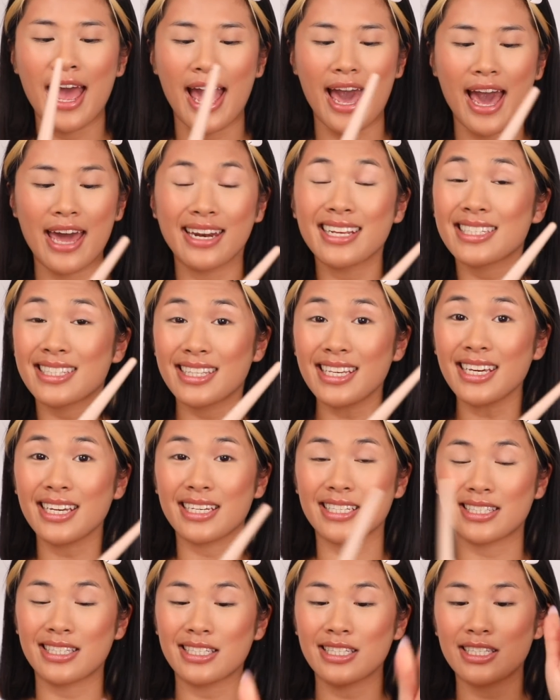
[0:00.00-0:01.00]
And it's
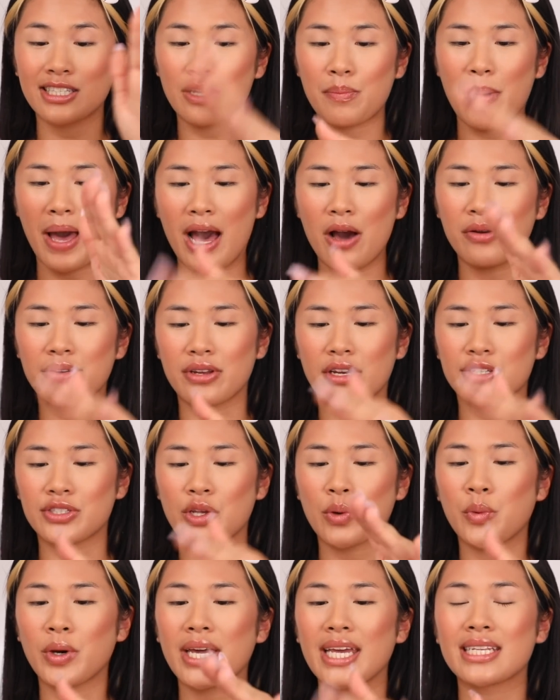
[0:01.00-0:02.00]
this is the powder.
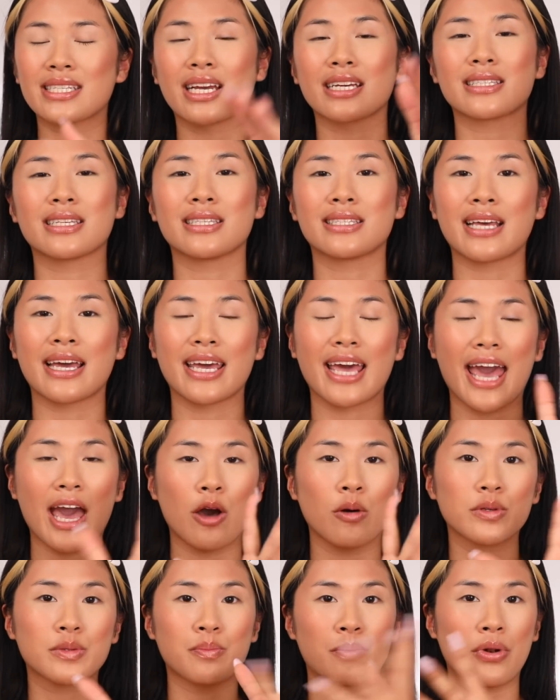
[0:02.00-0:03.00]
So what it does is that it
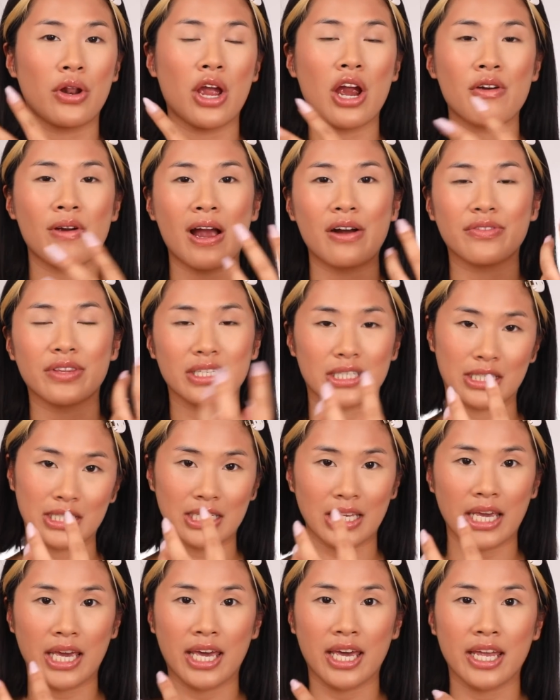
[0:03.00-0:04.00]
helps blur out the
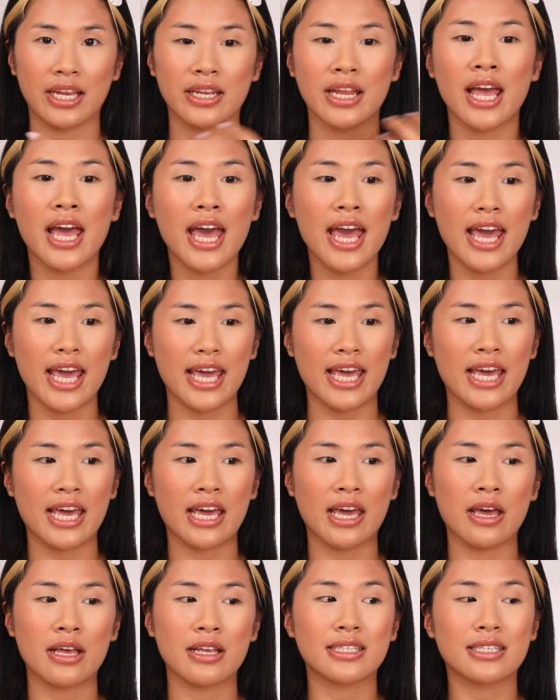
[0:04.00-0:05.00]
skin,
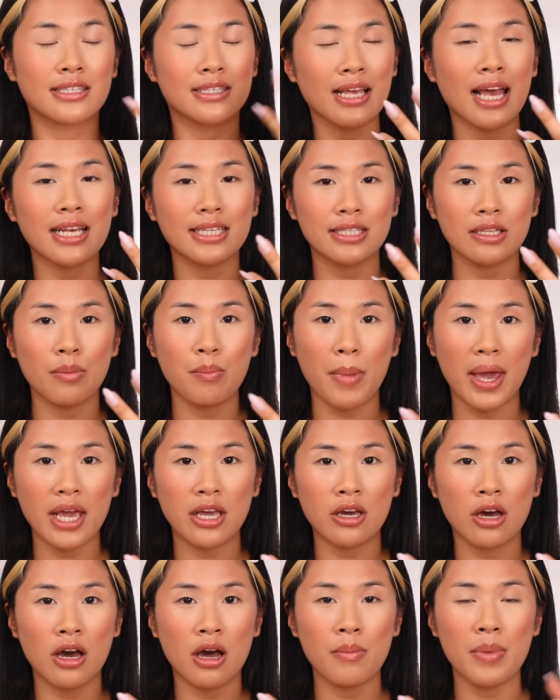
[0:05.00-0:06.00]
it sets the
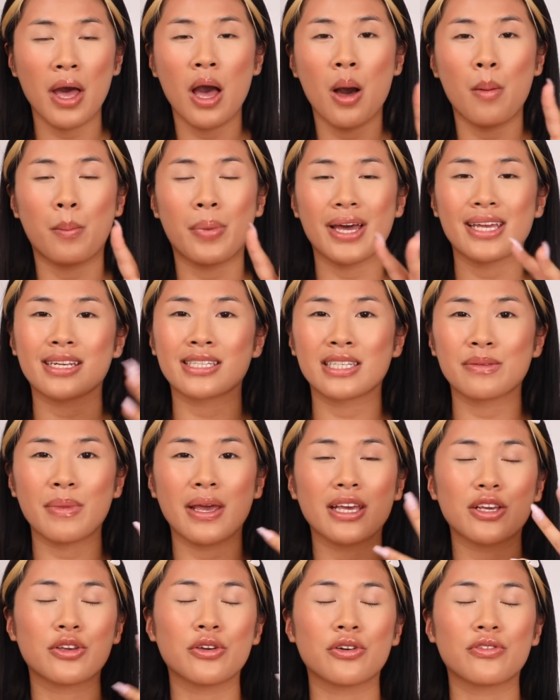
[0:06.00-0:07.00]
makeup, but it doesn't
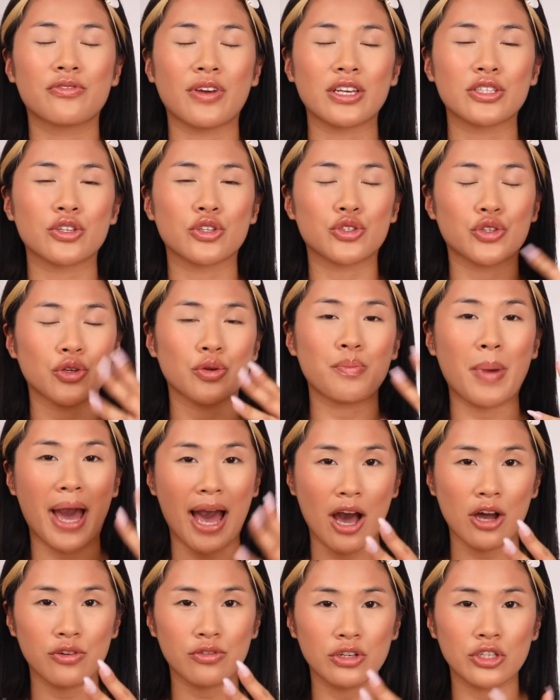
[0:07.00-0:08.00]
make your face look too
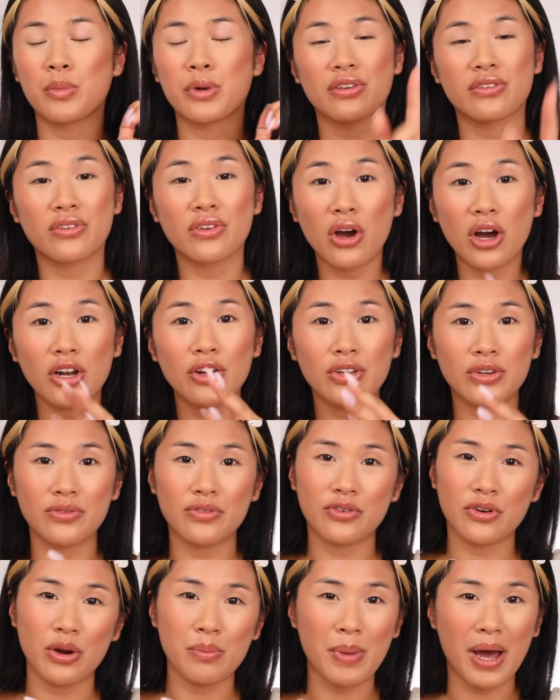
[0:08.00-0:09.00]
powdery. But if you are looking
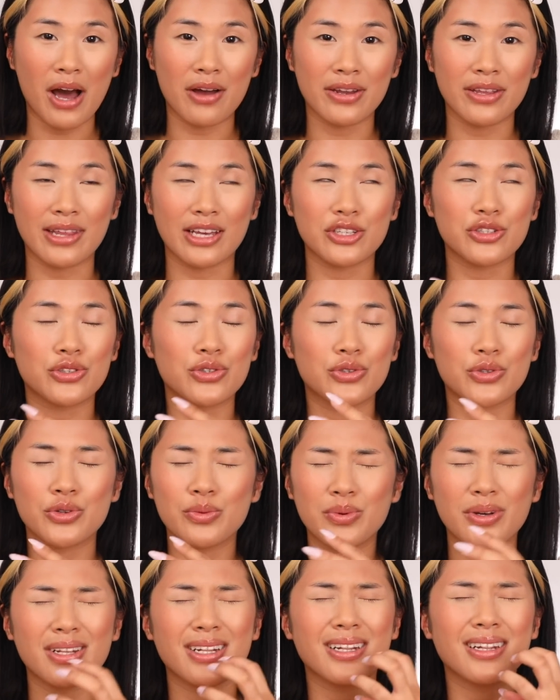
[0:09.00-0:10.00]
for a powder that's
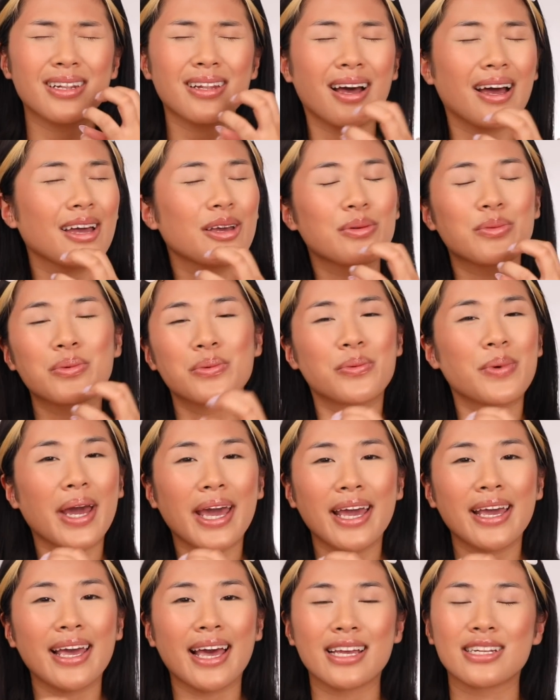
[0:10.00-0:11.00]
super
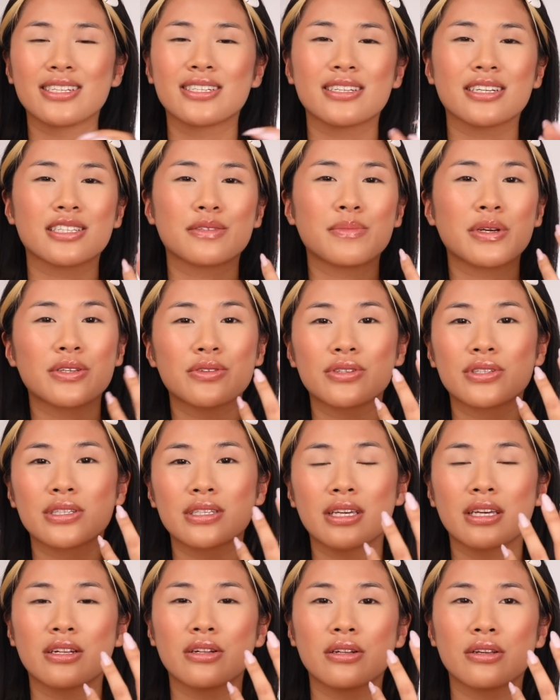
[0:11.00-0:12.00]
lightweight and just makes your
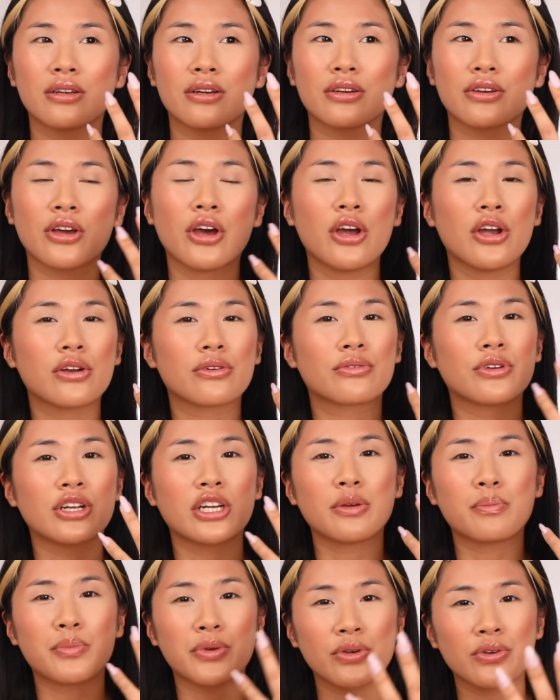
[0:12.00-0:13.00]
skin look
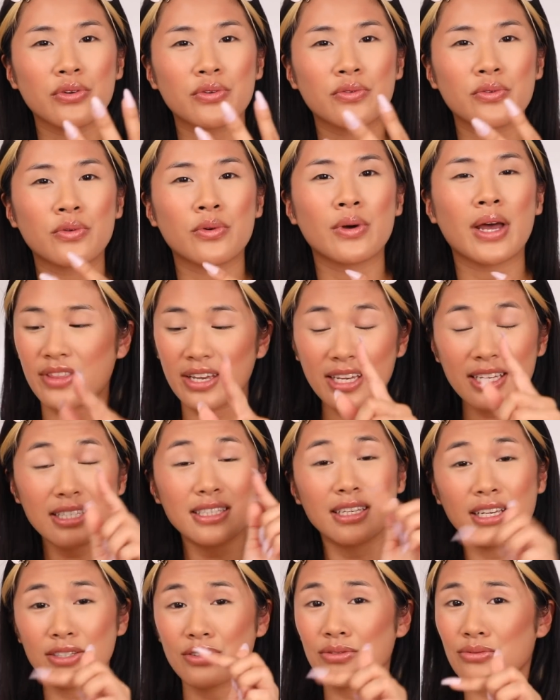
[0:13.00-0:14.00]
really beautiful,
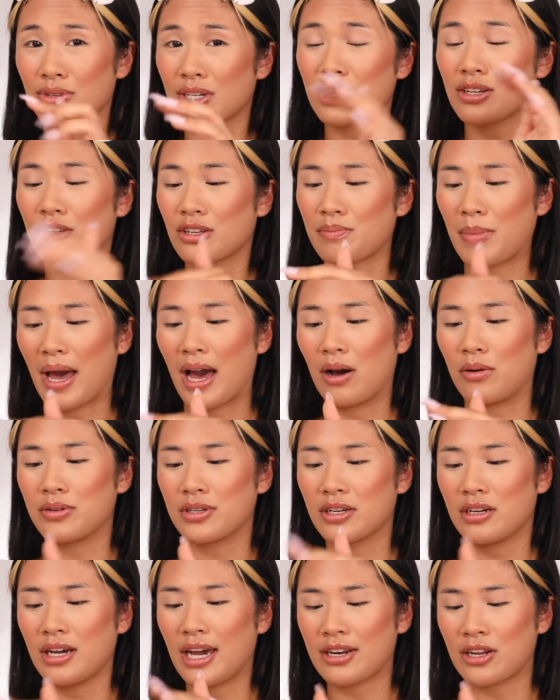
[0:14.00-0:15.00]
this is a really good
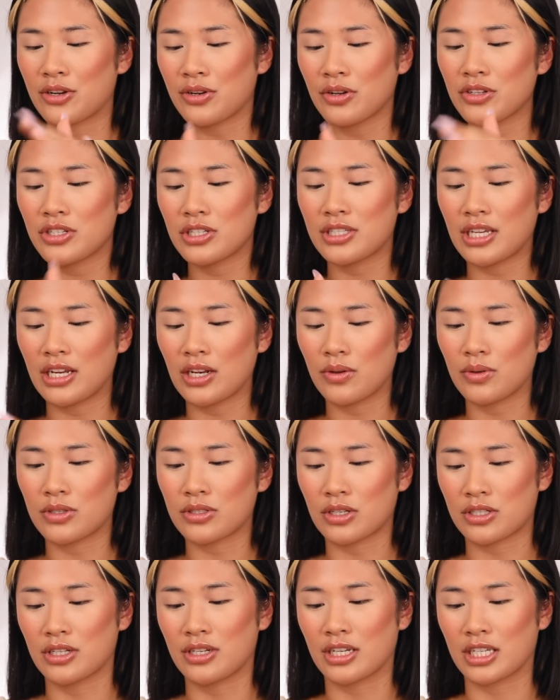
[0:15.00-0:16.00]
powder. And I know Shiseido is
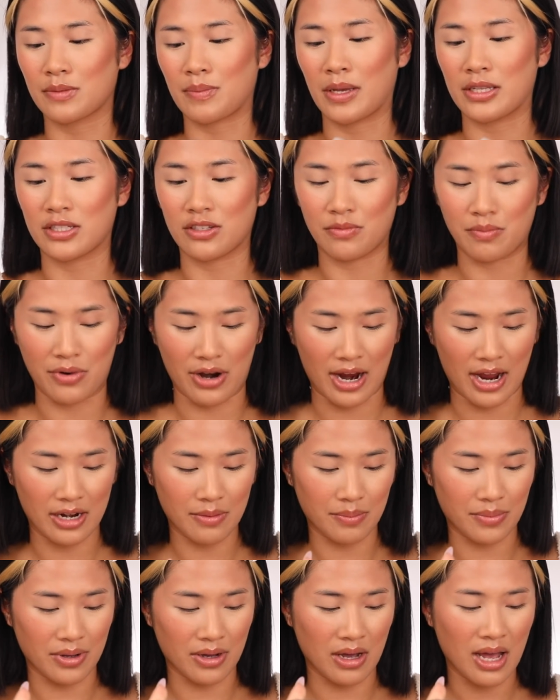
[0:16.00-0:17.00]
such an expensive
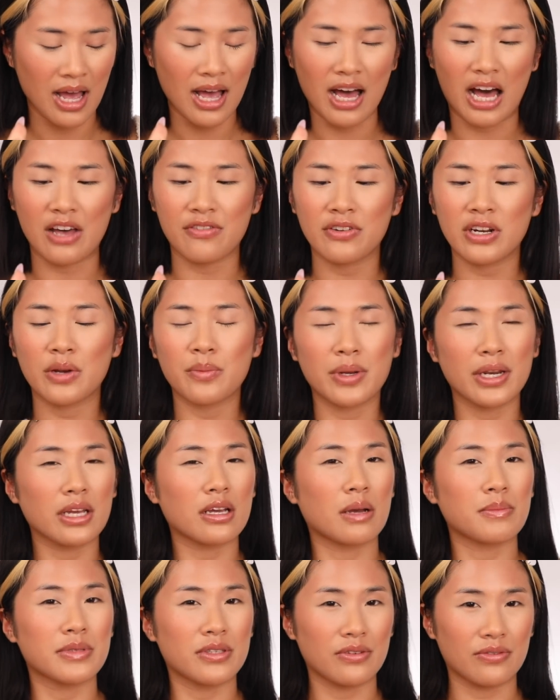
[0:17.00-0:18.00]
brand, but I feel like when it
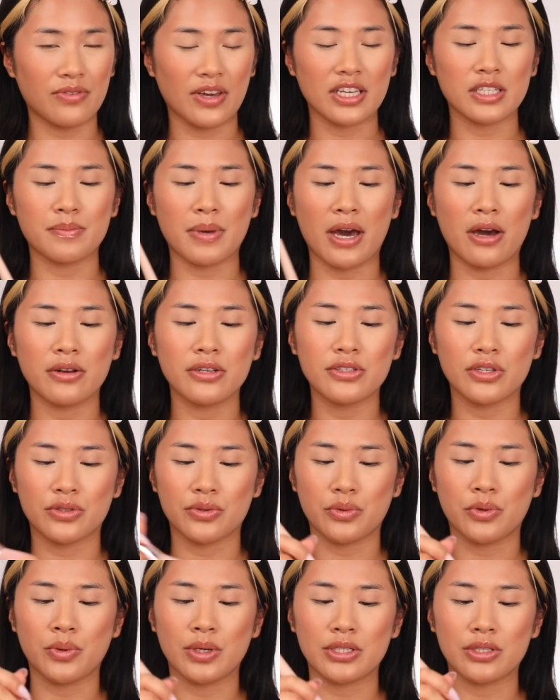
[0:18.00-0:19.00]
comes to face powders,
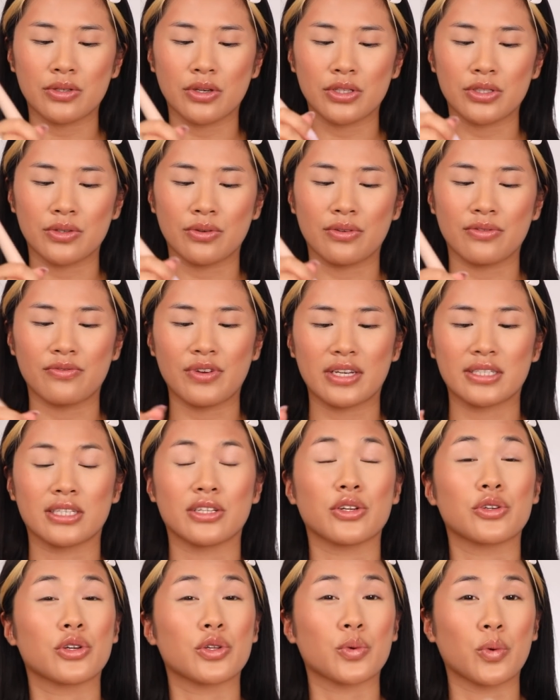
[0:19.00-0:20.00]
it's always good to invest
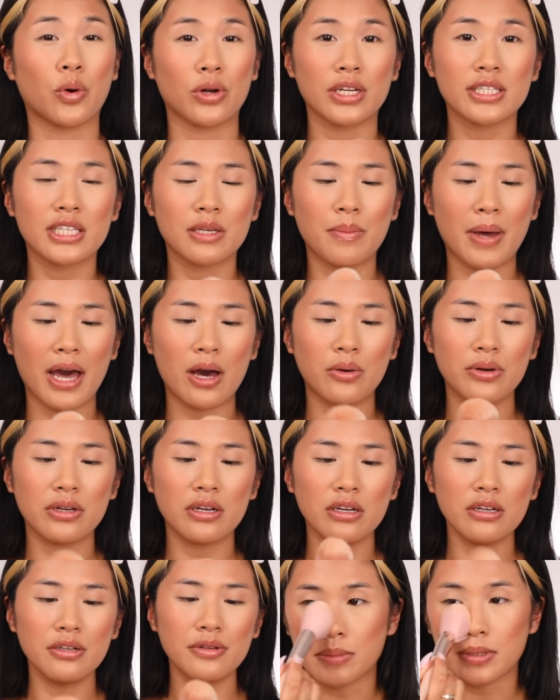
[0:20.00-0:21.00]
in a good quality powder.
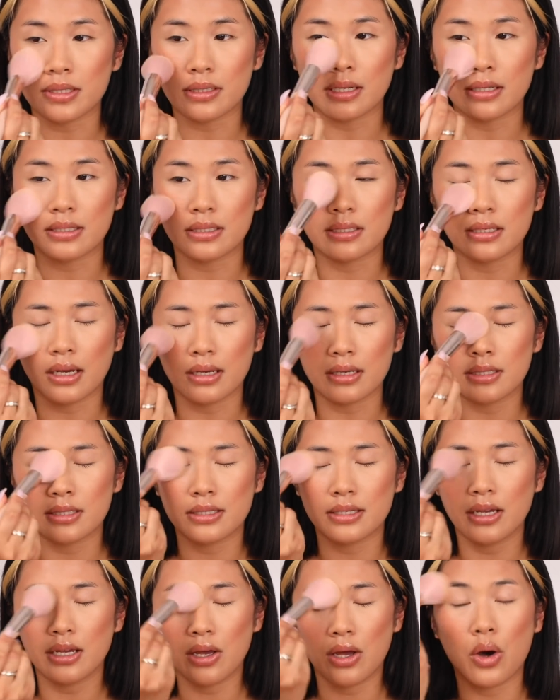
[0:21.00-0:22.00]
I'm just gonna
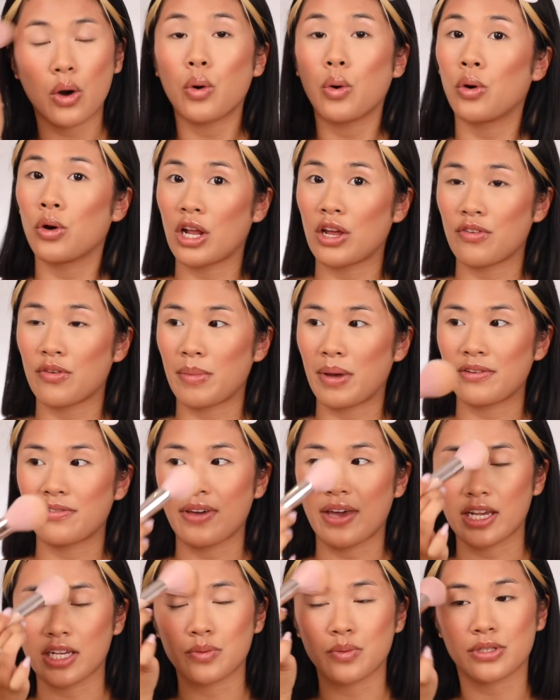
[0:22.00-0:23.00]
dust it all over my
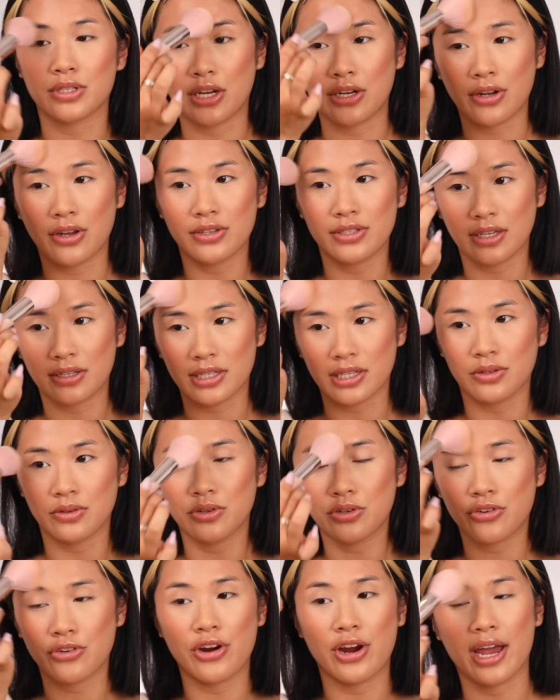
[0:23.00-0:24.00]
face, which I know sounds a
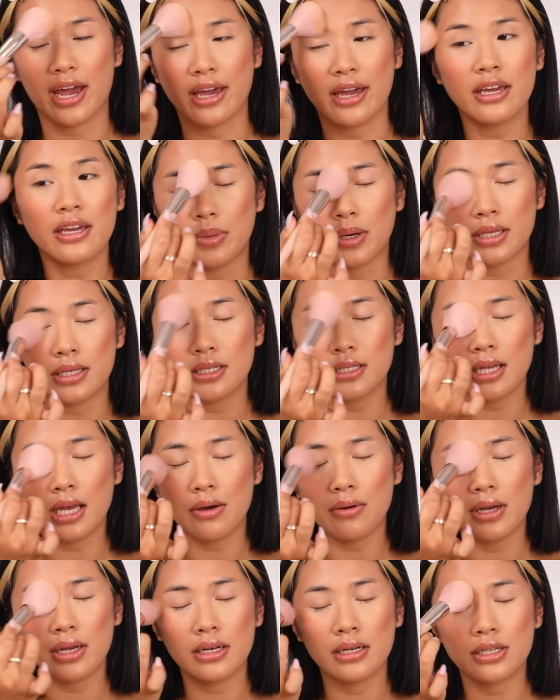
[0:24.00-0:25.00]
little cray, but this is
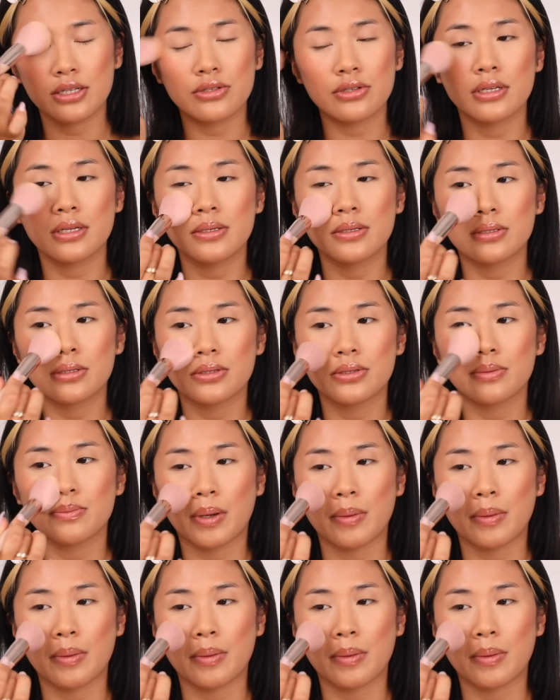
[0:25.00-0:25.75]
how I literally used to do my